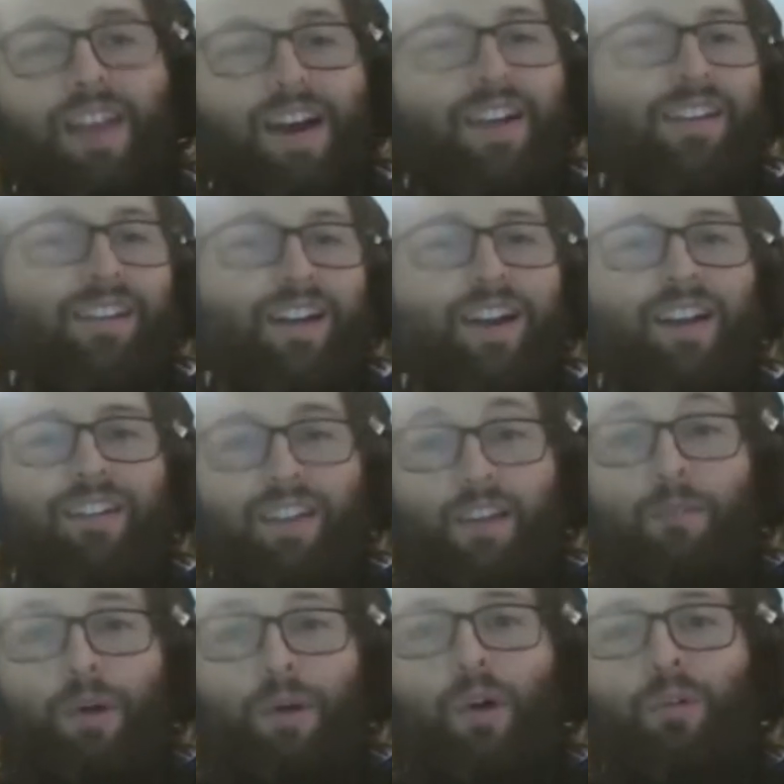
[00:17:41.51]
I liked
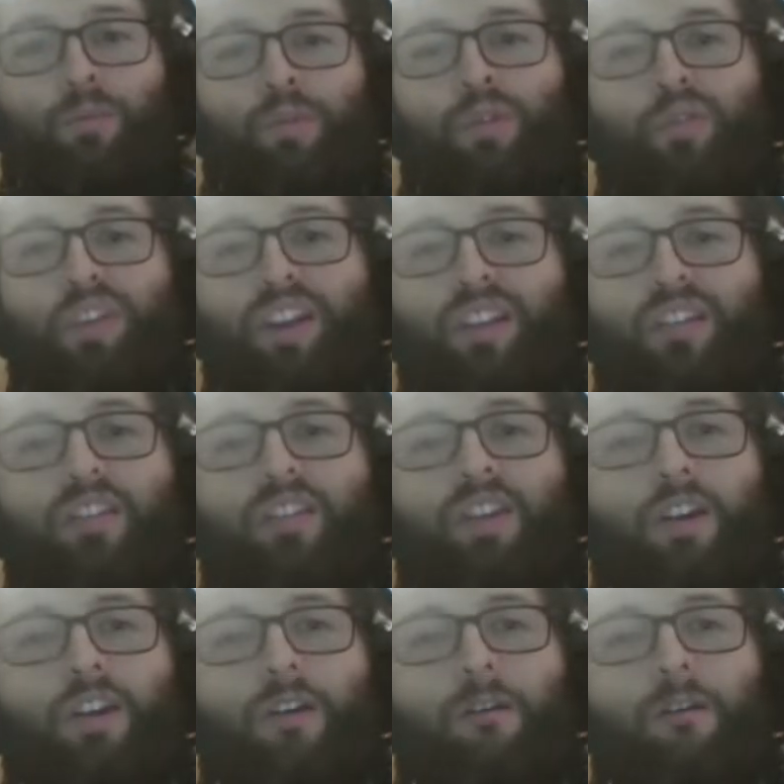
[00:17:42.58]
in both movies,